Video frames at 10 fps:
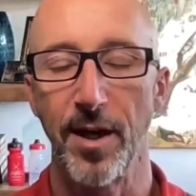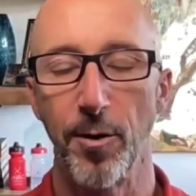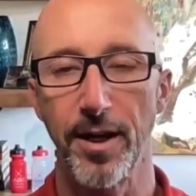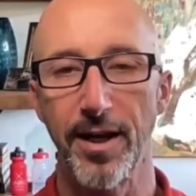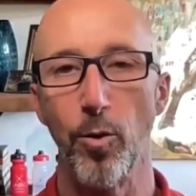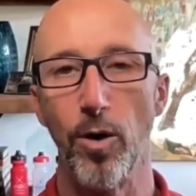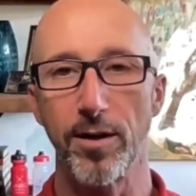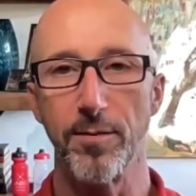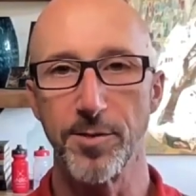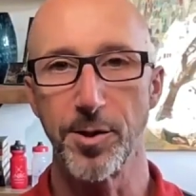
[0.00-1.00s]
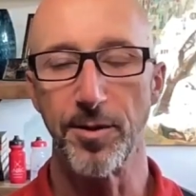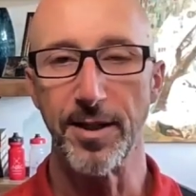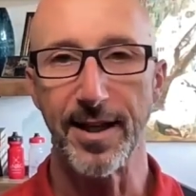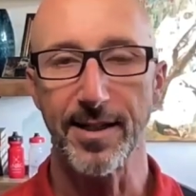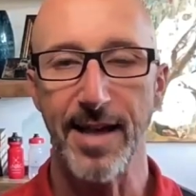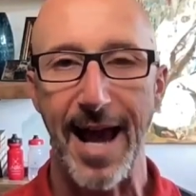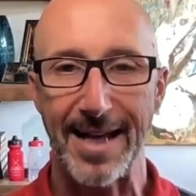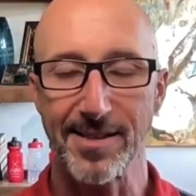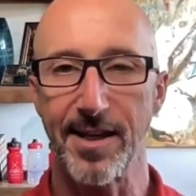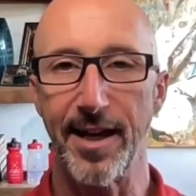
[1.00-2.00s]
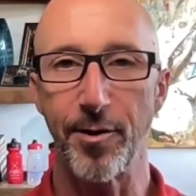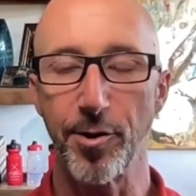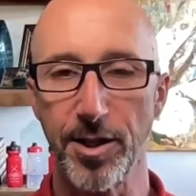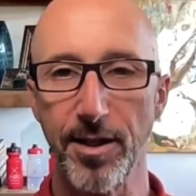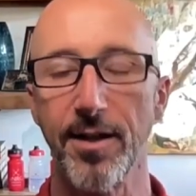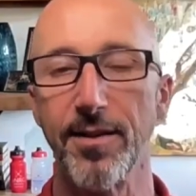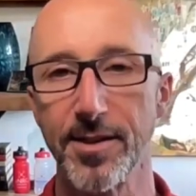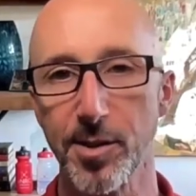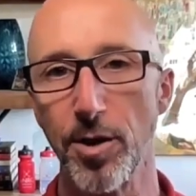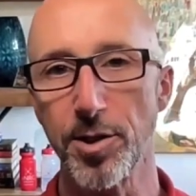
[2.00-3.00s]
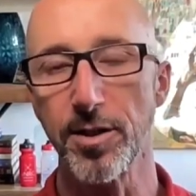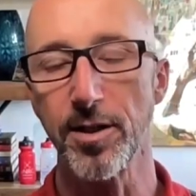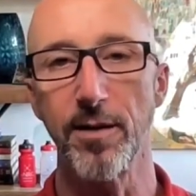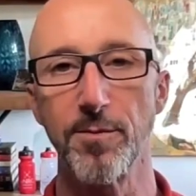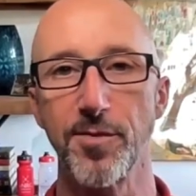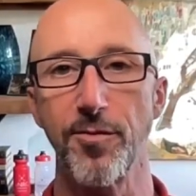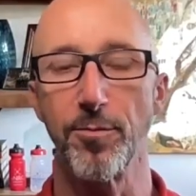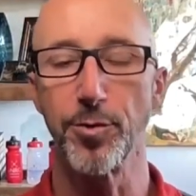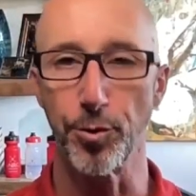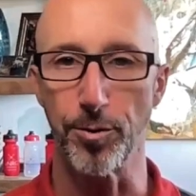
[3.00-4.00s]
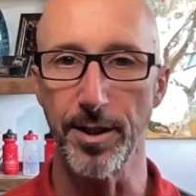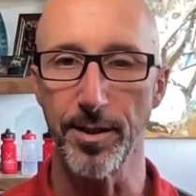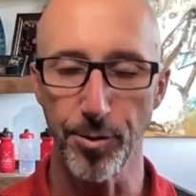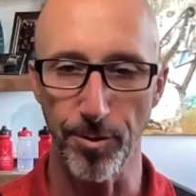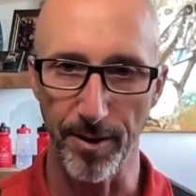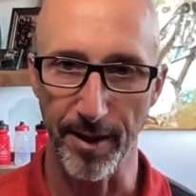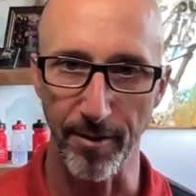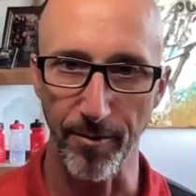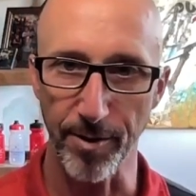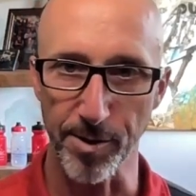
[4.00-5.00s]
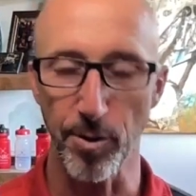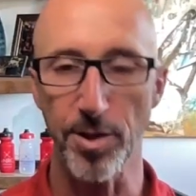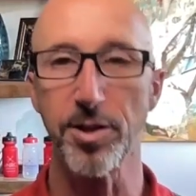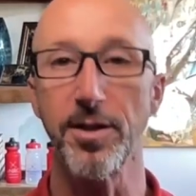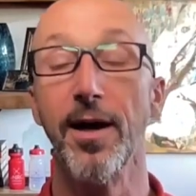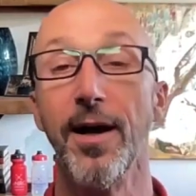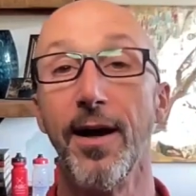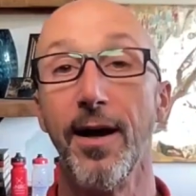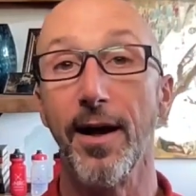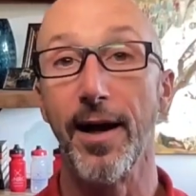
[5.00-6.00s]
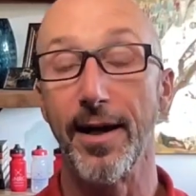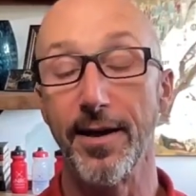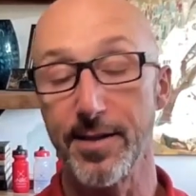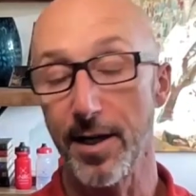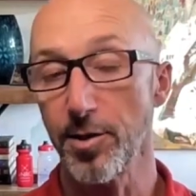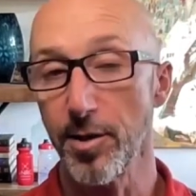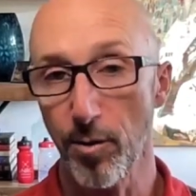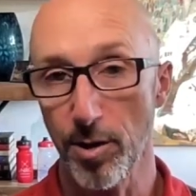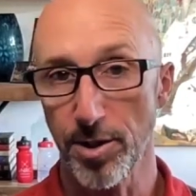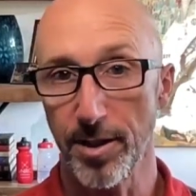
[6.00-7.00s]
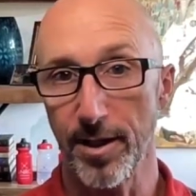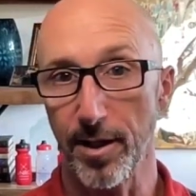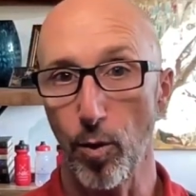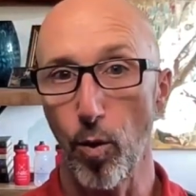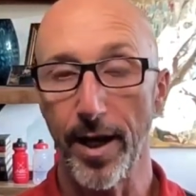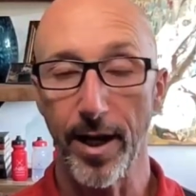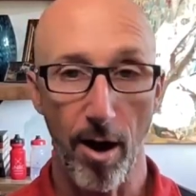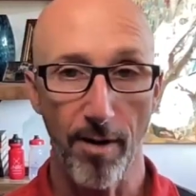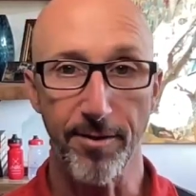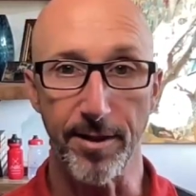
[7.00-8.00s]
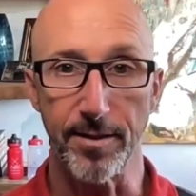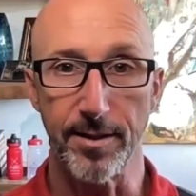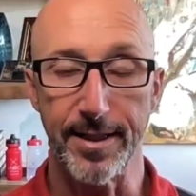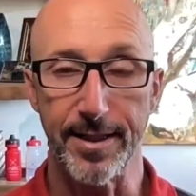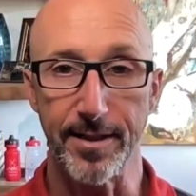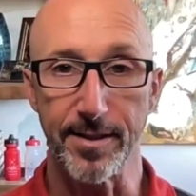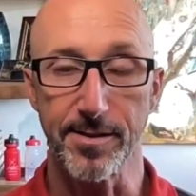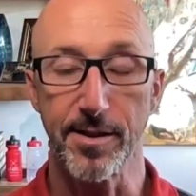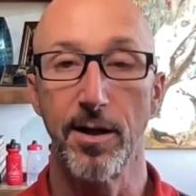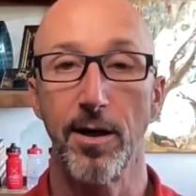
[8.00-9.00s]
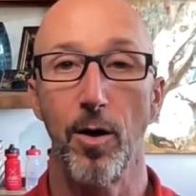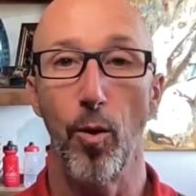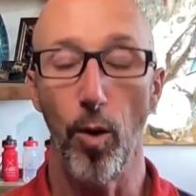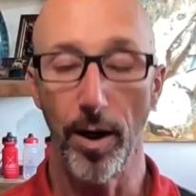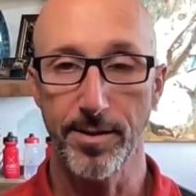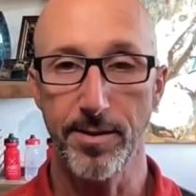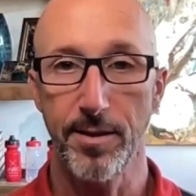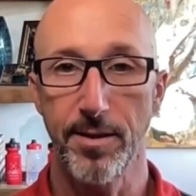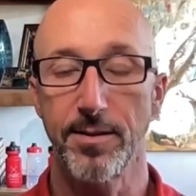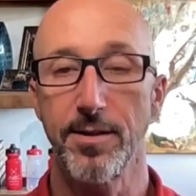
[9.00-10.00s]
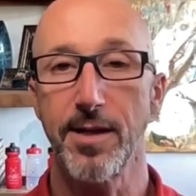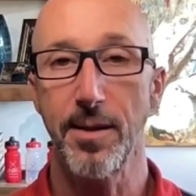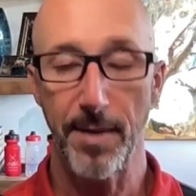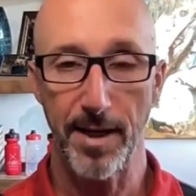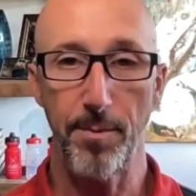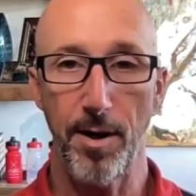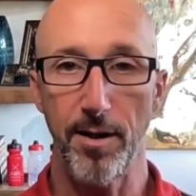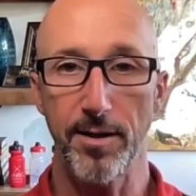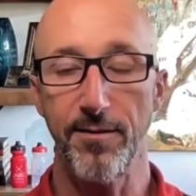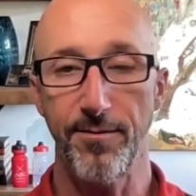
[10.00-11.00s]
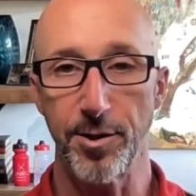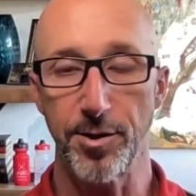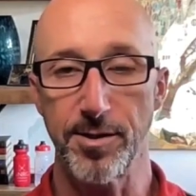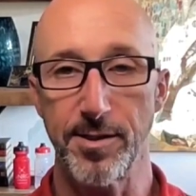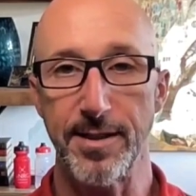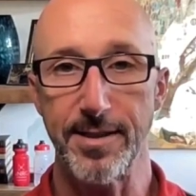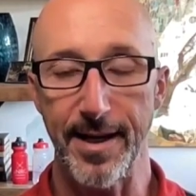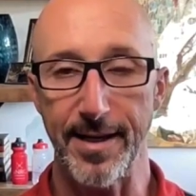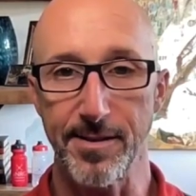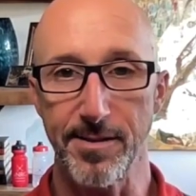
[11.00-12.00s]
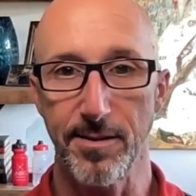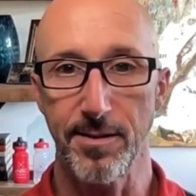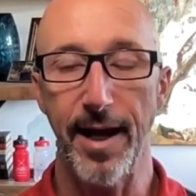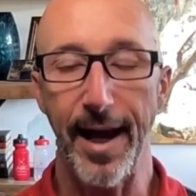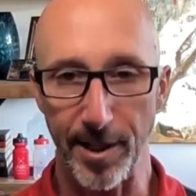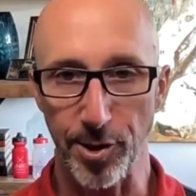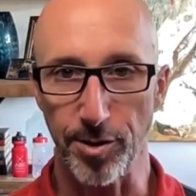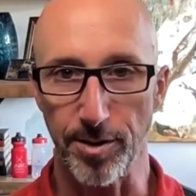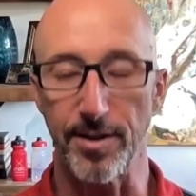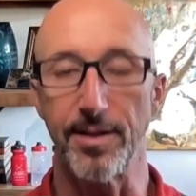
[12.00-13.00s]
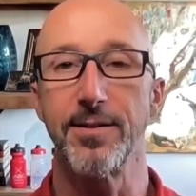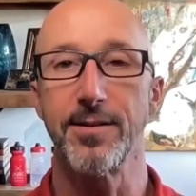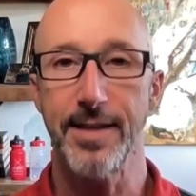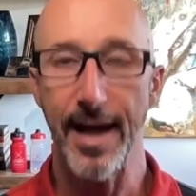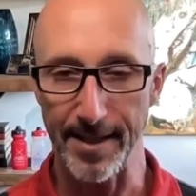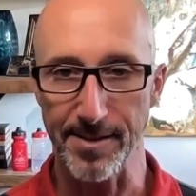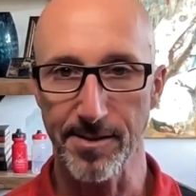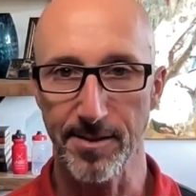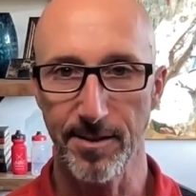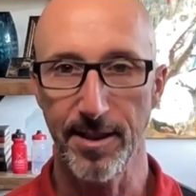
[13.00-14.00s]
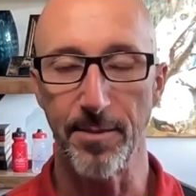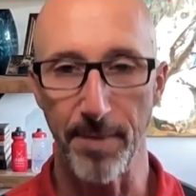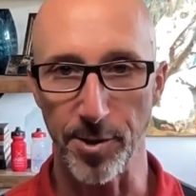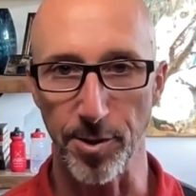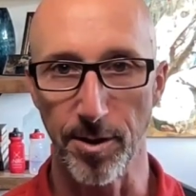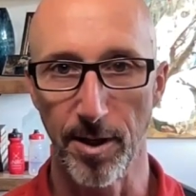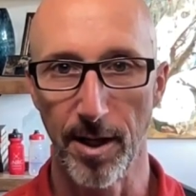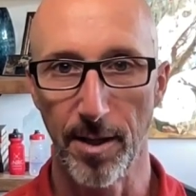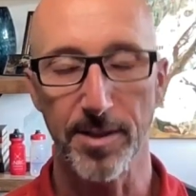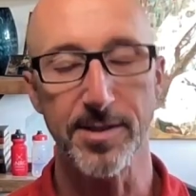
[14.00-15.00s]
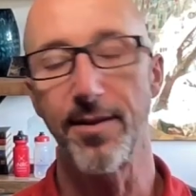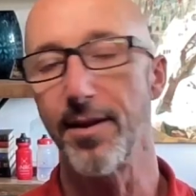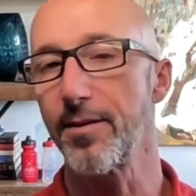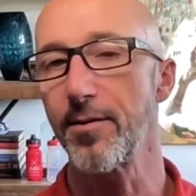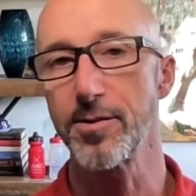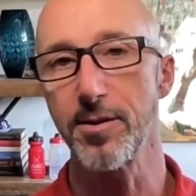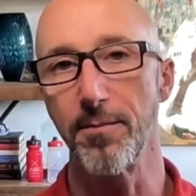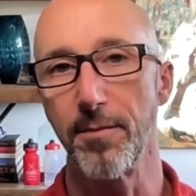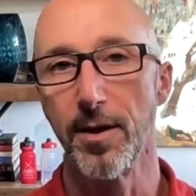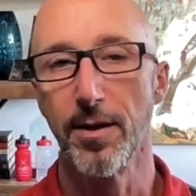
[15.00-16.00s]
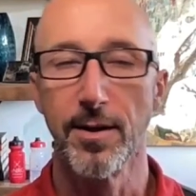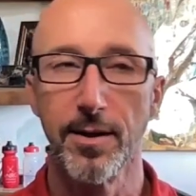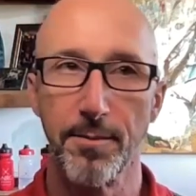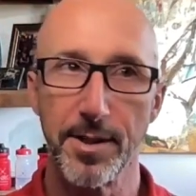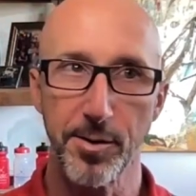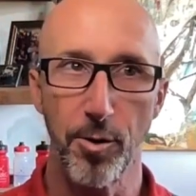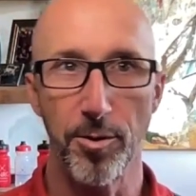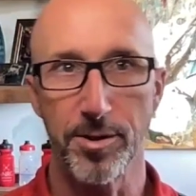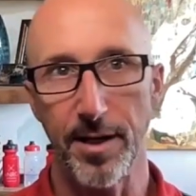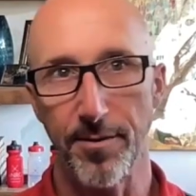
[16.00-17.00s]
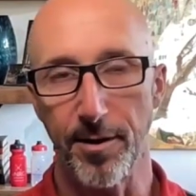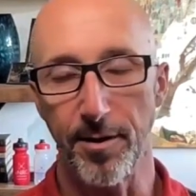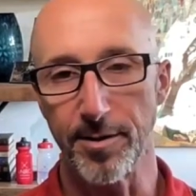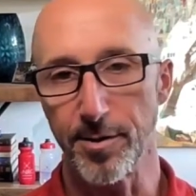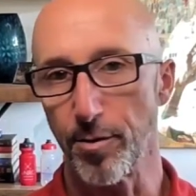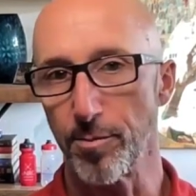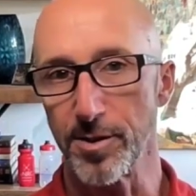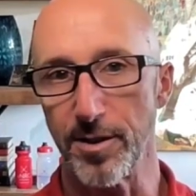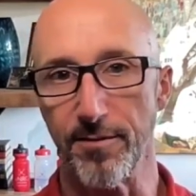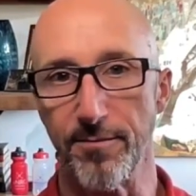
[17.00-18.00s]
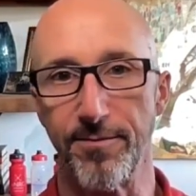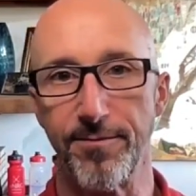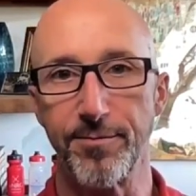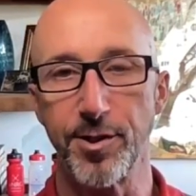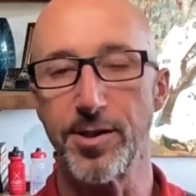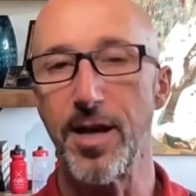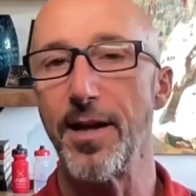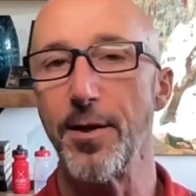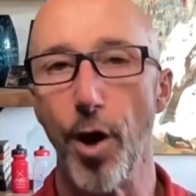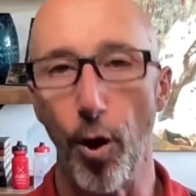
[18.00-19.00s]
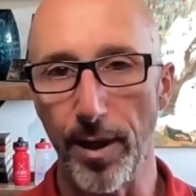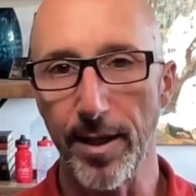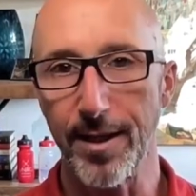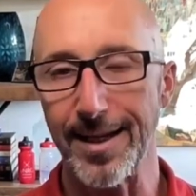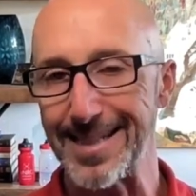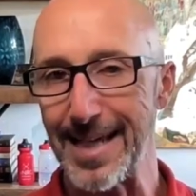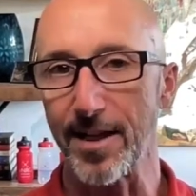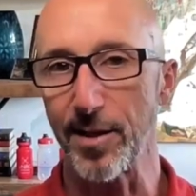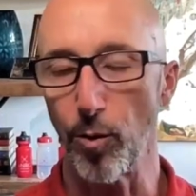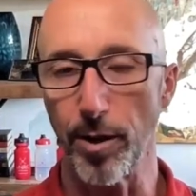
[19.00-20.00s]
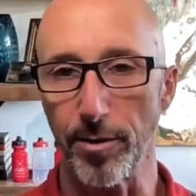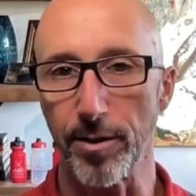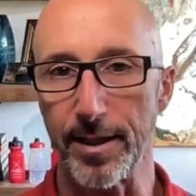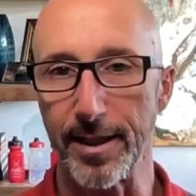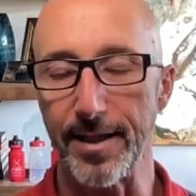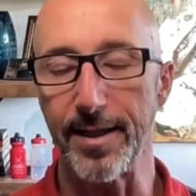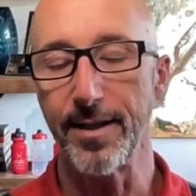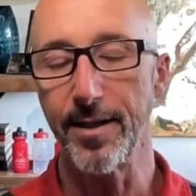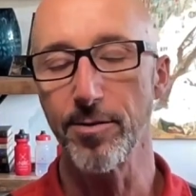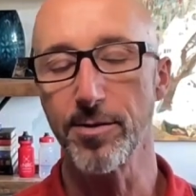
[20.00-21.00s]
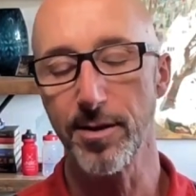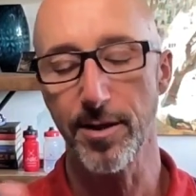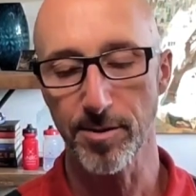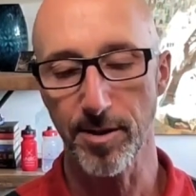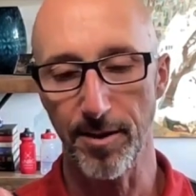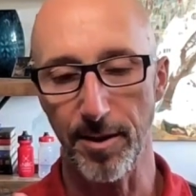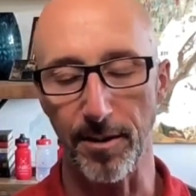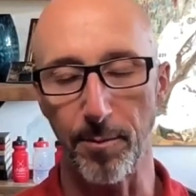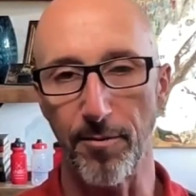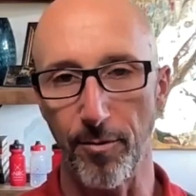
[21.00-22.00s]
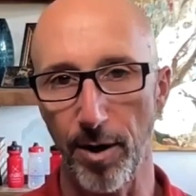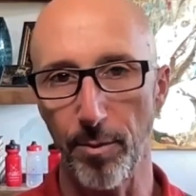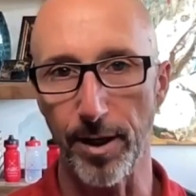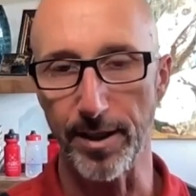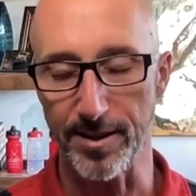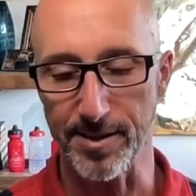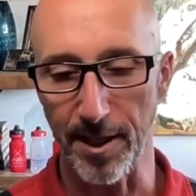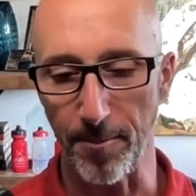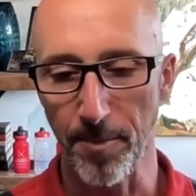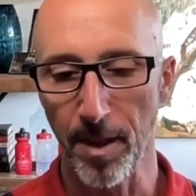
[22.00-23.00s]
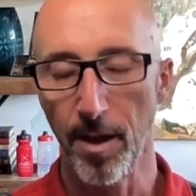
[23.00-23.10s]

Okay, welcome to the next Ask eNRG. This question comes from Julie. Julie, thank you for this question. And it's actually a question I get quite often. It is, what does a metabolic efficiency test actually test and measure? Because I think there are some misnomers out there in terms of just not knowing exactly what you're going to get. And here's the thing, before I break this down.